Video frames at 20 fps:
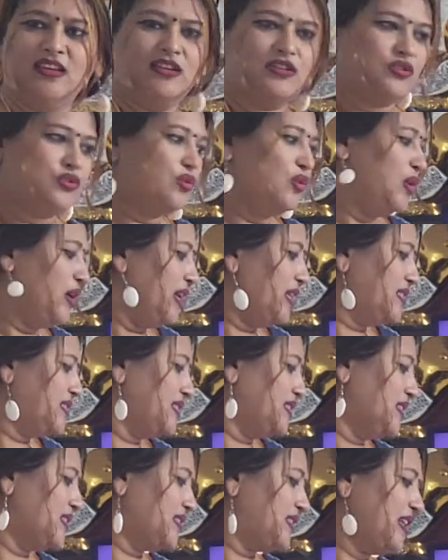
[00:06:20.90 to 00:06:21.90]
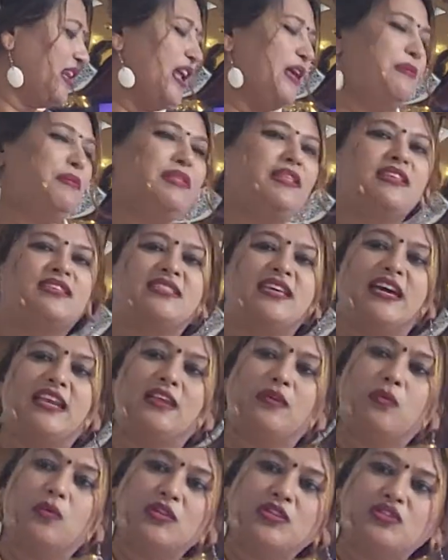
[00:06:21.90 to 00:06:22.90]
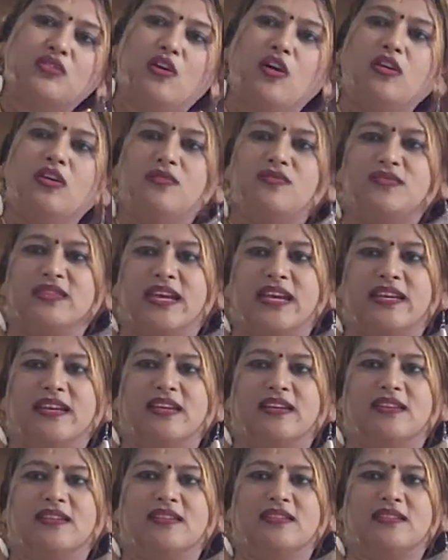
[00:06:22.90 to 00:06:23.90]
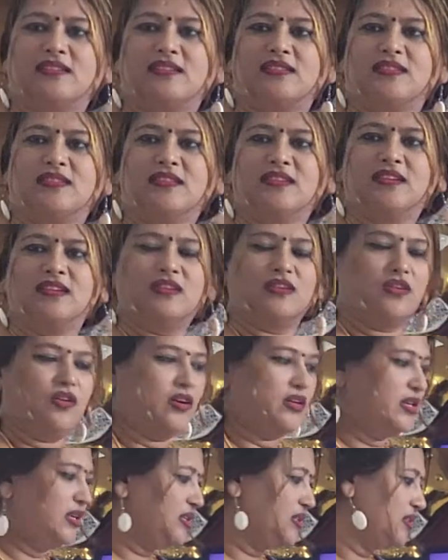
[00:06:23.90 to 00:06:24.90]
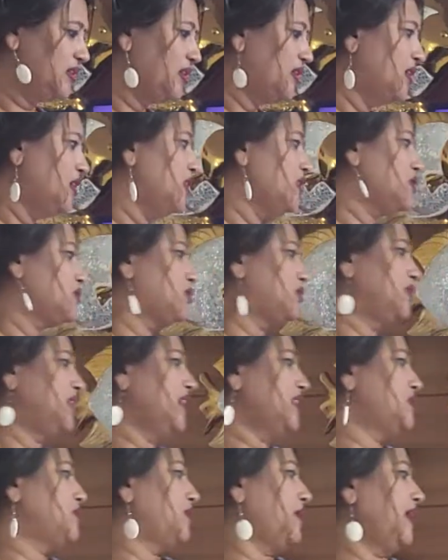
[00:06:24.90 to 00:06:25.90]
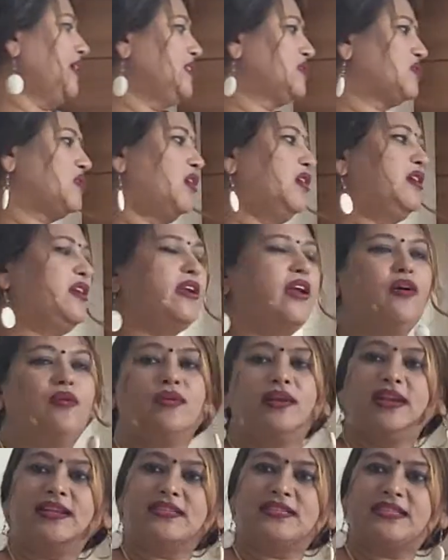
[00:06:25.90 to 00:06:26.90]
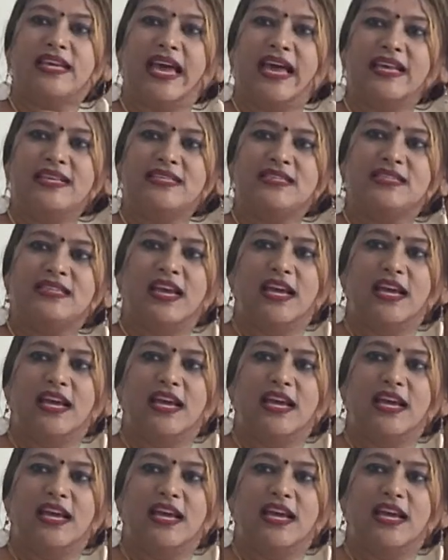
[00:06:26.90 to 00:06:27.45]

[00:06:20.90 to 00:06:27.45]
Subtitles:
So it's describing the saree, what sort of saree it is. Got it? So that's why it's called nouns as